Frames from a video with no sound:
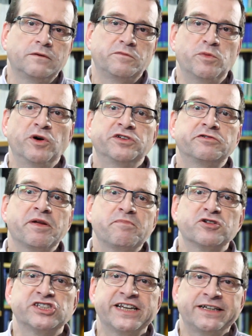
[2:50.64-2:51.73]
We want to
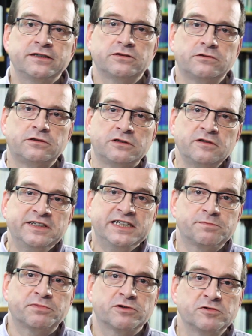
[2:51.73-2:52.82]
represent all these
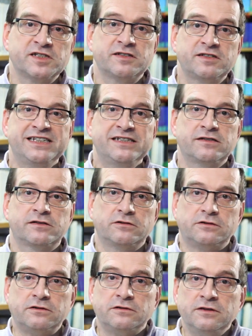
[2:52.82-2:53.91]
processes,
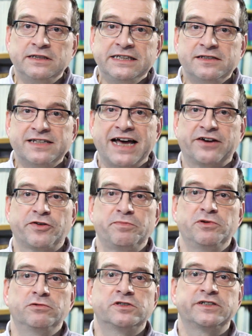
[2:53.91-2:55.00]
all these
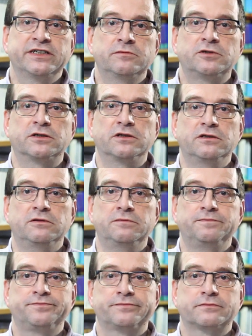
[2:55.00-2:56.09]
attributes in a model.
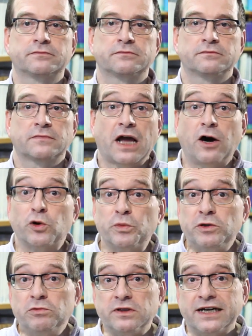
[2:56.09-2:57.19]
How do we
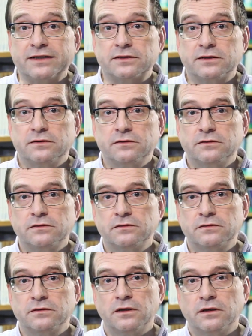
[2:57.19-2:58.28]
do that?
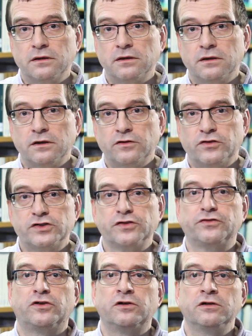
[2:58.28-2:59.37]
First
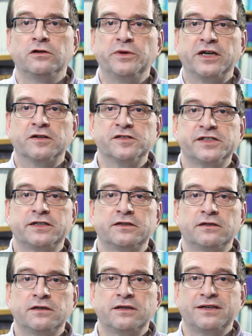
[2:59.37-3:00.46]
of all, we
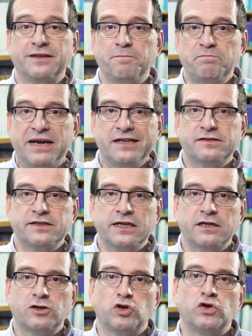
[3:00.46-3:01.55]
consider the
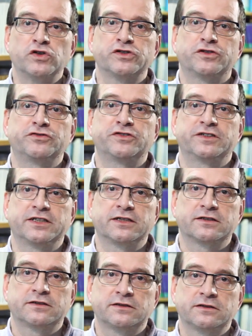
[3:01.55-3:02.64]
basic laws of
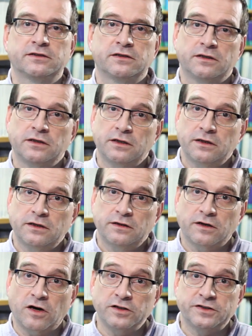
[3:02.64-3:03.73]
physics: the
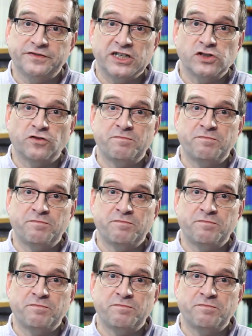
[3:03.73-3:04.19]
conservation of